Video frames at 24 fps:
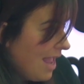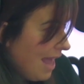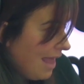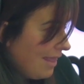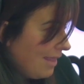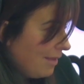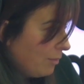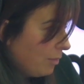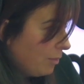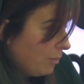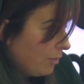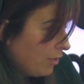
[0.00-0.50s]

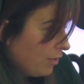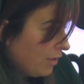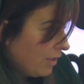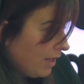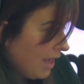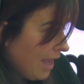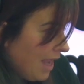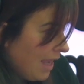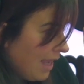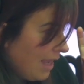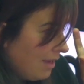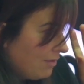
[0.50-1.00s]
and that we were going to
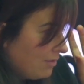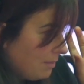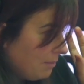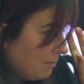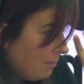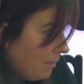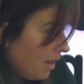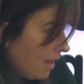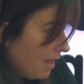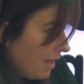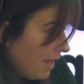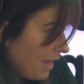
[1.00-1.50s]
hang out at
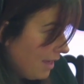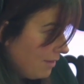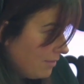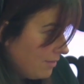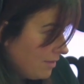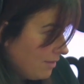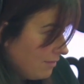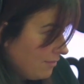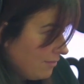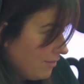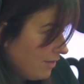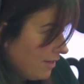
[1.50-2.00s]
my
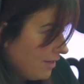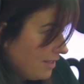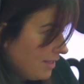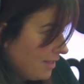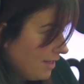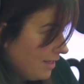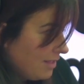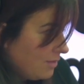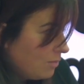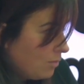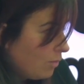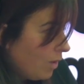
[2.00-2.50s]
house on Friday
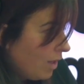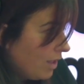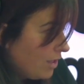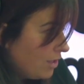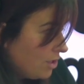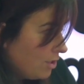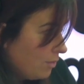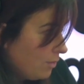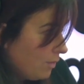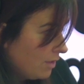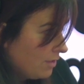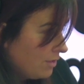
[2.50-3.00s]
night. Why
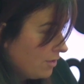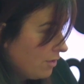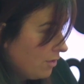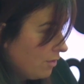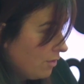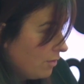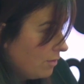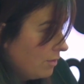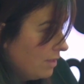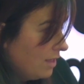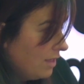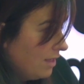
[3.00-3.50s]
do you want to
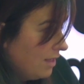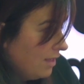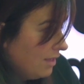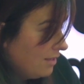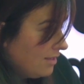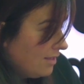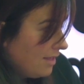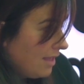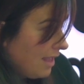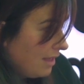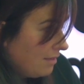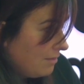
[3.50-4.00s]
go
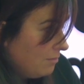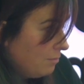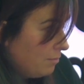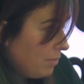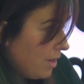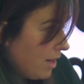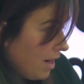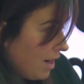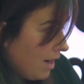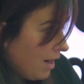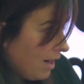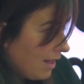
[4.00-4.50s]
to that
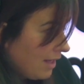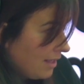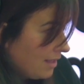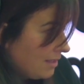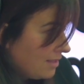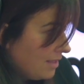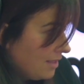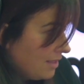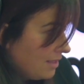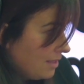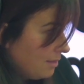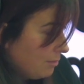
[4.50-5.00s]
park and
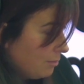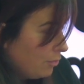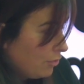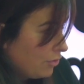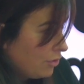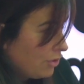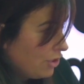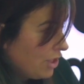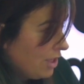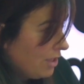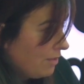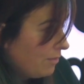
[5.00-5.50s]
sit in a
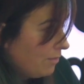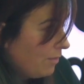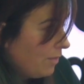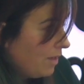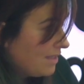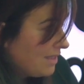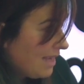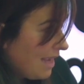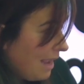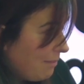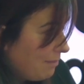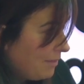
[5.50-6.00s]
bush? And
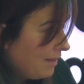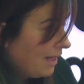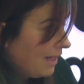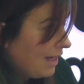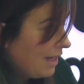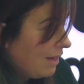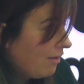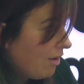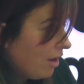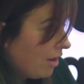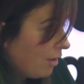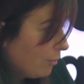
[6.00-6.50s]
what's happening? And
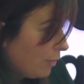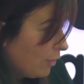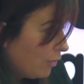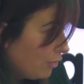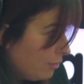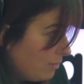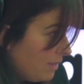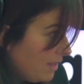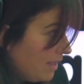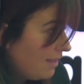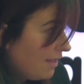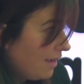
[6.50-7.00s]
how long are we going
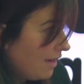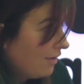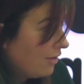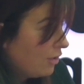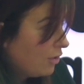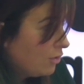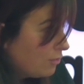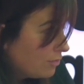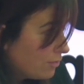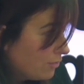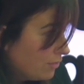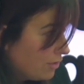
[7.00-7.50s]
to be there? And
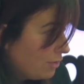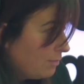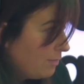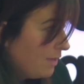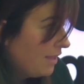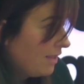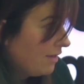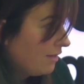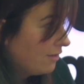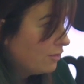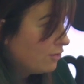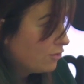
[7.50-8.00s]
who's going to be
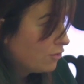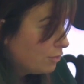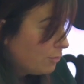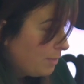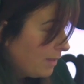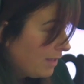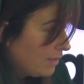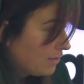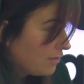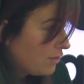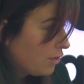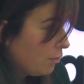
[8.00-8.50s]
there? And who's going to
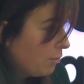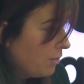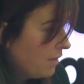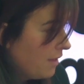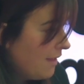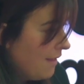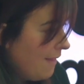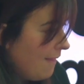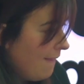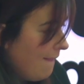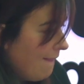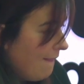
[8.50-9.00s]
pick us up?
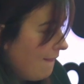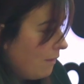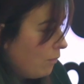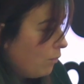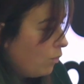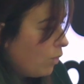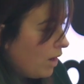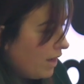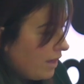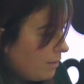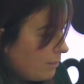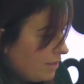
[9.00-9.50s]

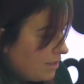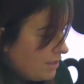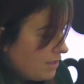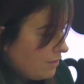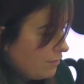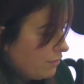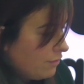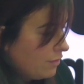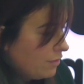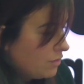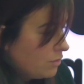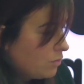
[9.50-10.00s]
Why am I
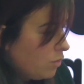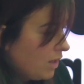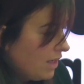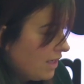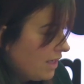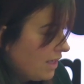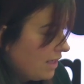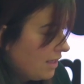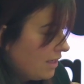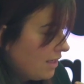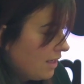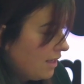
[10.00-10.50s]
different? Why
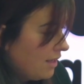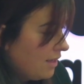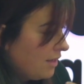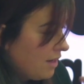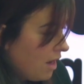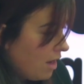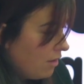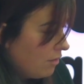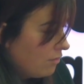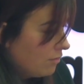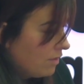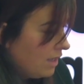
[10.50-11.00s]
can I
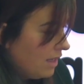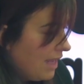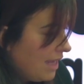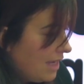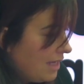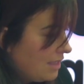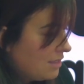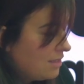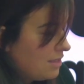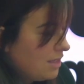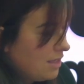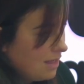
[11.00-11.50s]
not
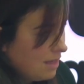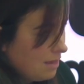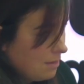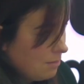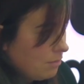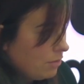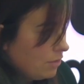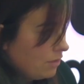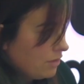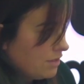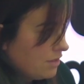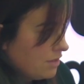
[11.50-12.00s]
relate to the
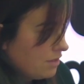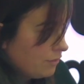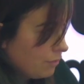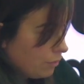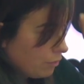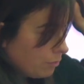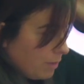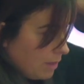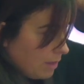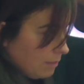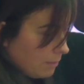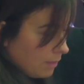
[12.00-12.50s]
impulses of
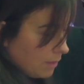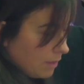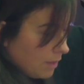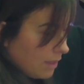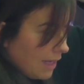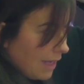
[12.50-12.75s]
other people?